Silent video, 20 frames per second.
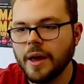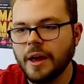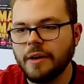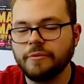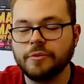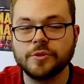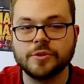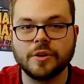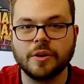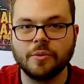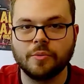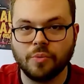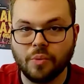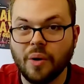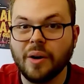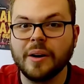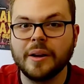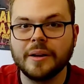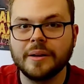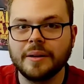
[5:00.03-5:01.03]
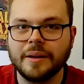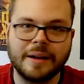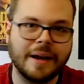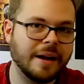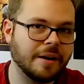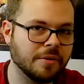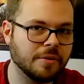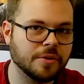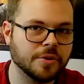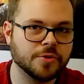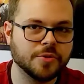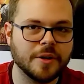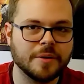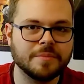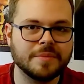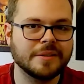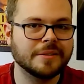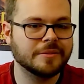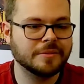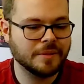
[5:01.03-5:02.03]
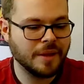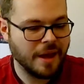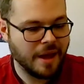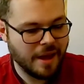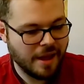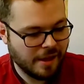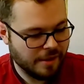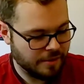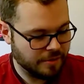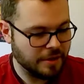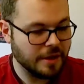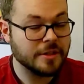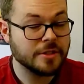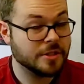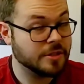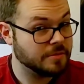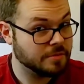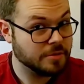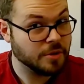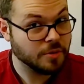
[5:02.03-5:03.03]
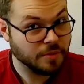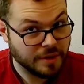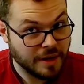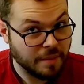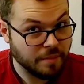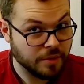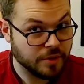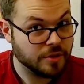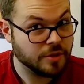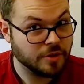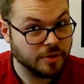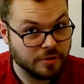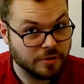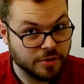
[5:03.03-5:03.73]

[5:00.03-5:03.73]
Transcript: if you start running and not on a treadmill, it does do a number to your